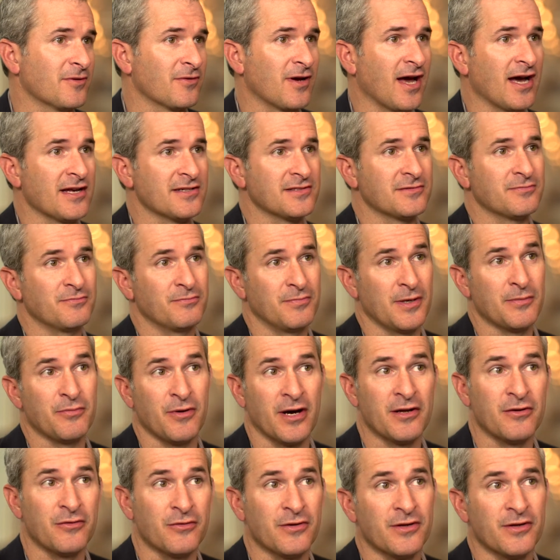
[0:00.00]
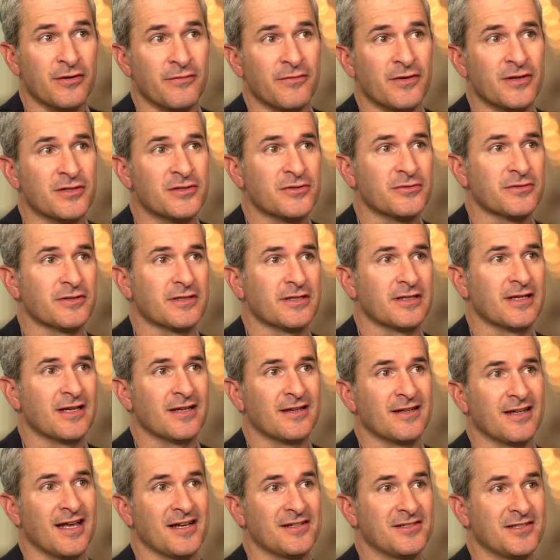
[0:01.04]
and people I knew individually,
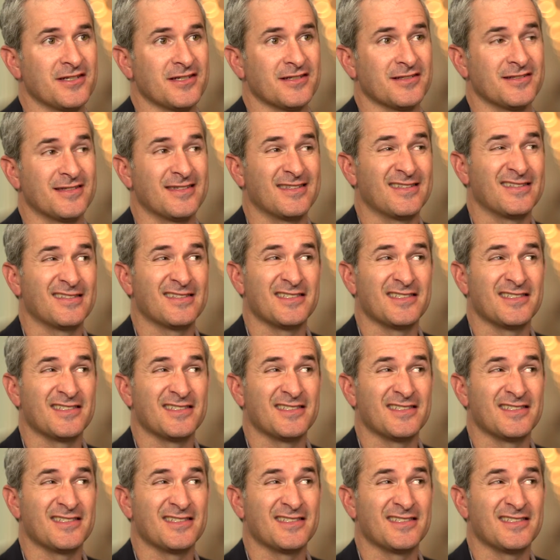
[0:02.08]
and that's just,